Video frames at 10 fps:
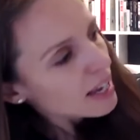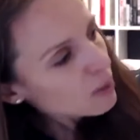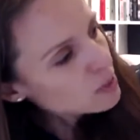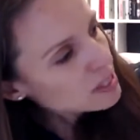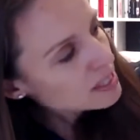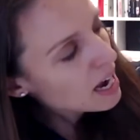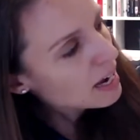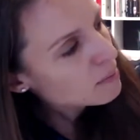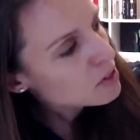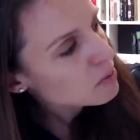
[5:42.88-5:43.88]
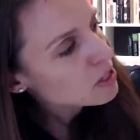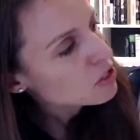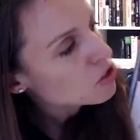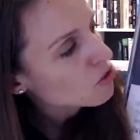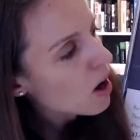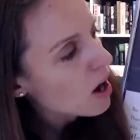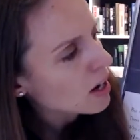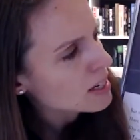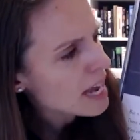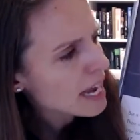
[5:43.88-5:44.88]
It was time to be
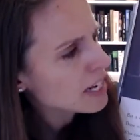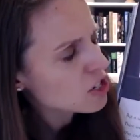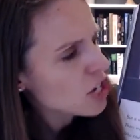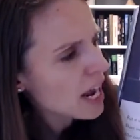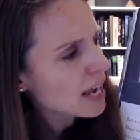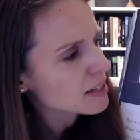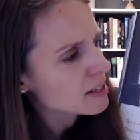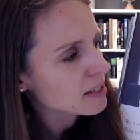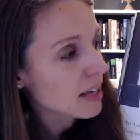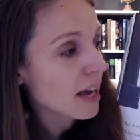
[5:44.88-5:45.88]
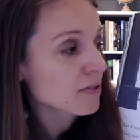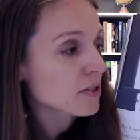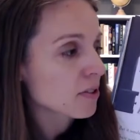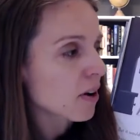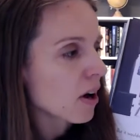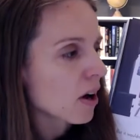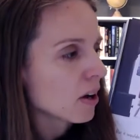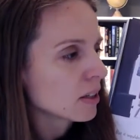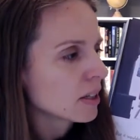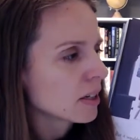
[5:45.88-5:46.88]
strong. Take a chance after
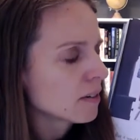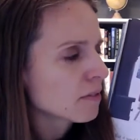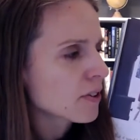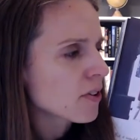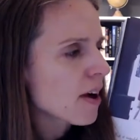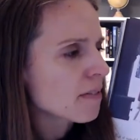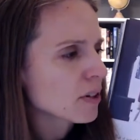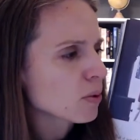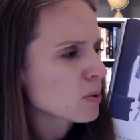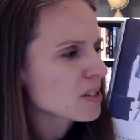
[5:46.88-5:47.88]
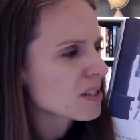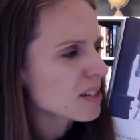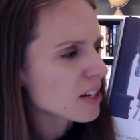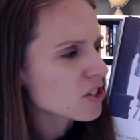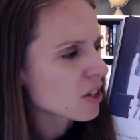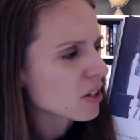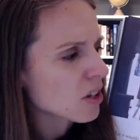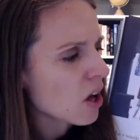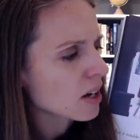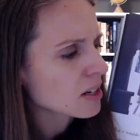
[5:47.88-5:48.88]
all. Forever was such a
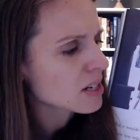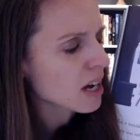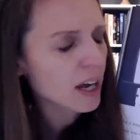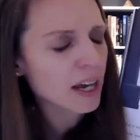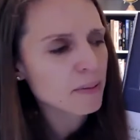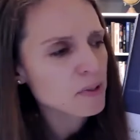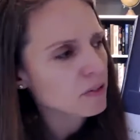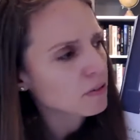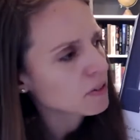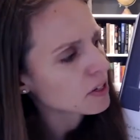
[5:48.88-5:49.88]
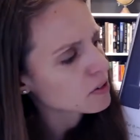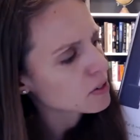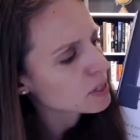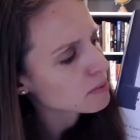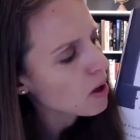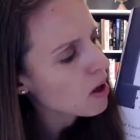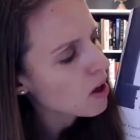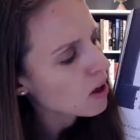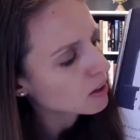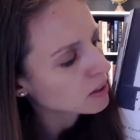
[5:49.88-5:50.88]
long time to feel
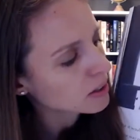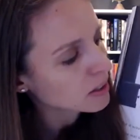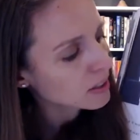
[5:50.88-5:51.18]
small.